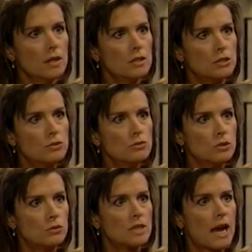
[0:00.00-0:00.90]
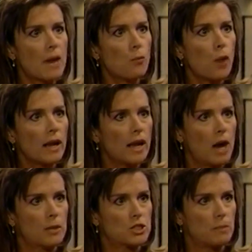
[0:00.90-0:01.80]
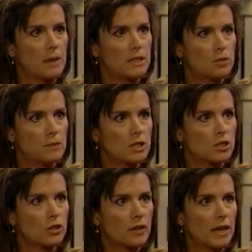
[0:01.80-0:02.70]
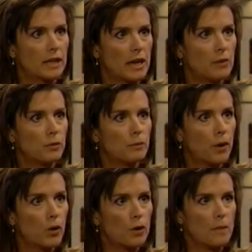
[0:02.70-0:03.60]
You knew damn well how much it meant to me to go to that game with Bo and